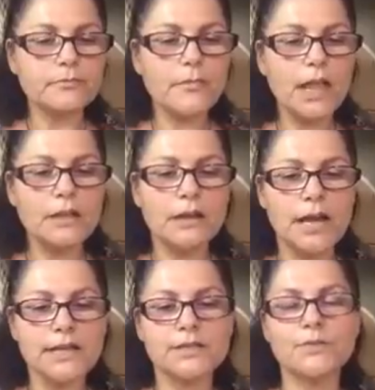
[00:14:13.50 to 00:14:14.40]
the
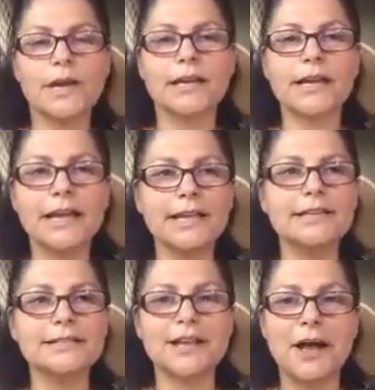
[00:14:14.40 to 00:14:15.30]
last one
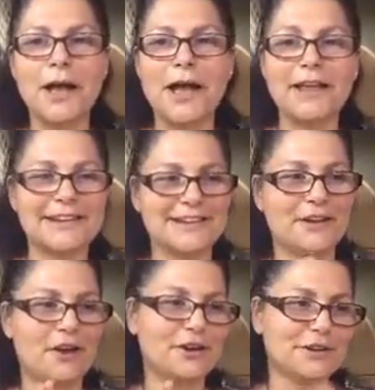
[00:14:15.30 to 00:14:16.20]
is, and
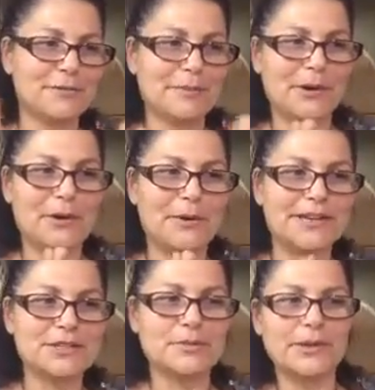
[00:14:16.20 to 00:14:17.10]
a lot of people are
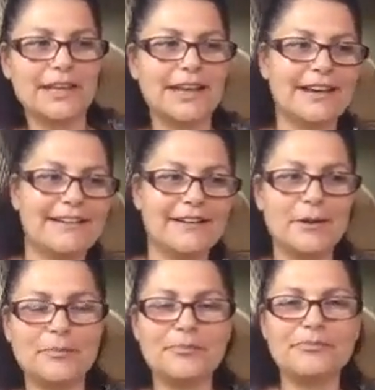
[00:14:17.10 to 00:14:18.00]
going to be,
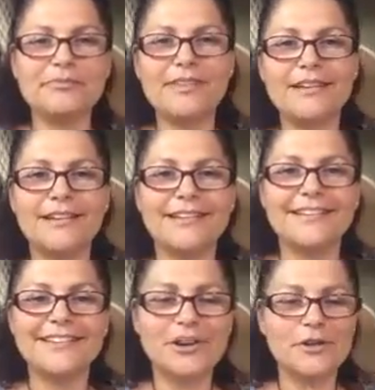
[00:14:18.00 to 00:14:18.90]

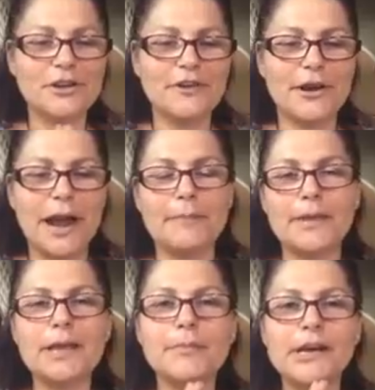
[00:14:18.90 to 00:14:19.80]
not very
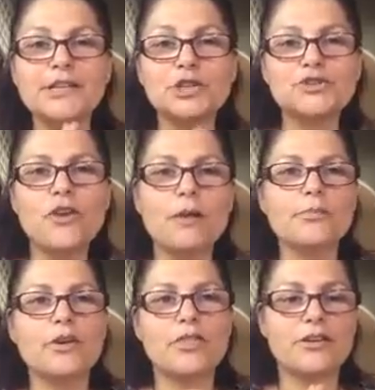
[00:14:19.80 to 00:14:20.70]
happy, but
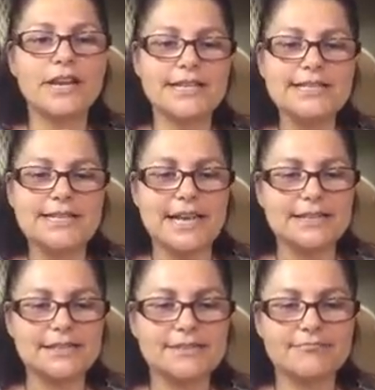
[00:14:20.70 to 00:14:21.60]
drop the
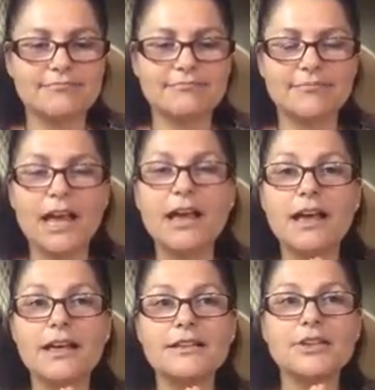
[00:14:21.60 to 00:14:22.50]
laziness.
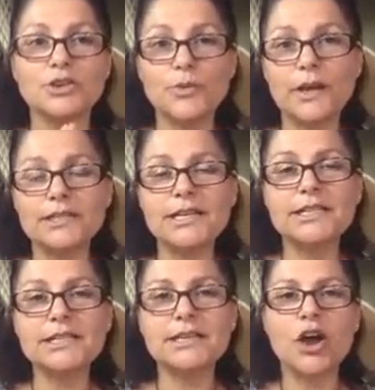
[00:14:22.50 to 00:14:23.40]
You want
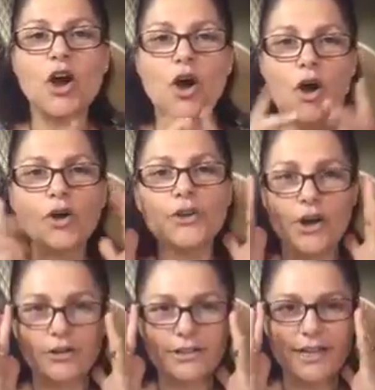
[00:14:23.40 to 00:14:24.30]
it or
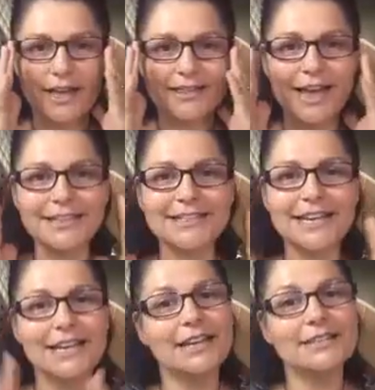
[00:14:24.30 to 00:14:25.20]
not? And that
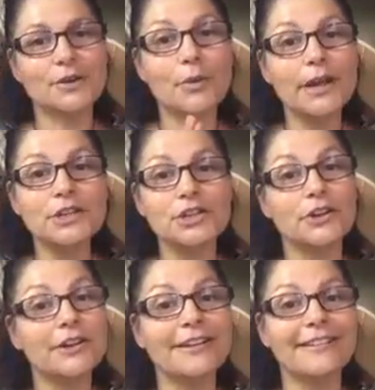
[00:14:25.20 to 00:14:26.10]
is a
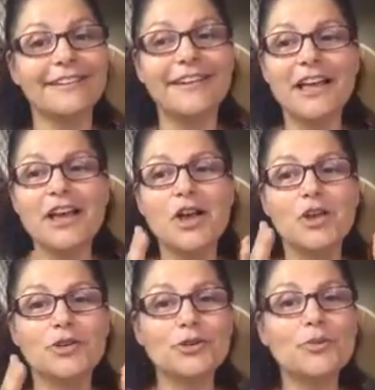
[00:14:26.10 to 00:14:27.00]
question.
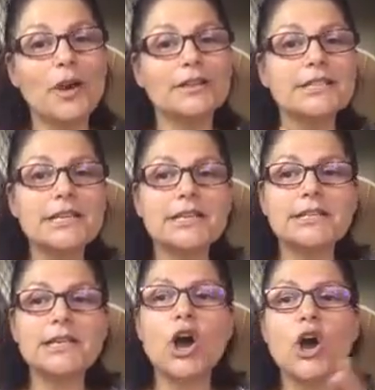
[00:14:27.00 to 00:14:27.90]
You want
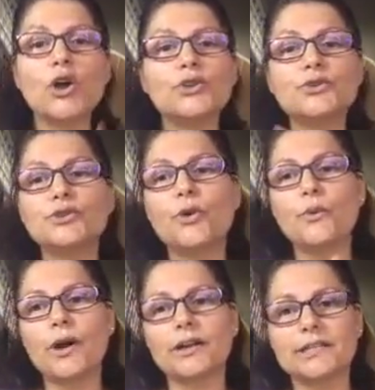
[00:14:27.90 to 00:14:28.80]
it or you
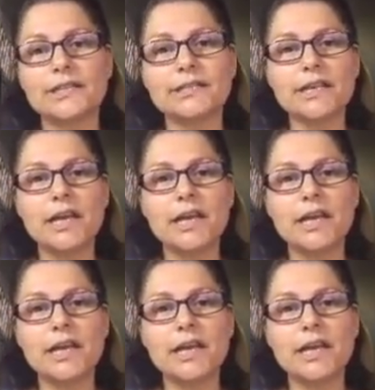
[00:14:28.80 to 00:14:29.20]
don't want it.